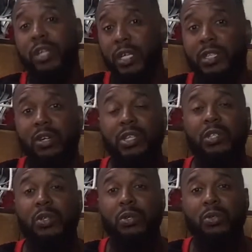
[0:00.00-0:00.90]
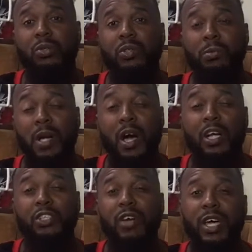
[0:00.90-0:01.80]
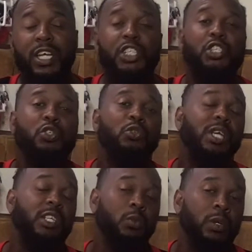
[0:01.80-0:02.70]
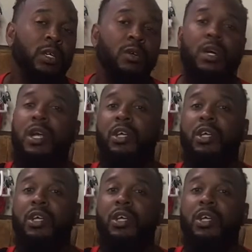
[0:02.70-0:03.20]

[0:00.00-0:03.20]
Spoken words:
He's also going through some contract issues as well.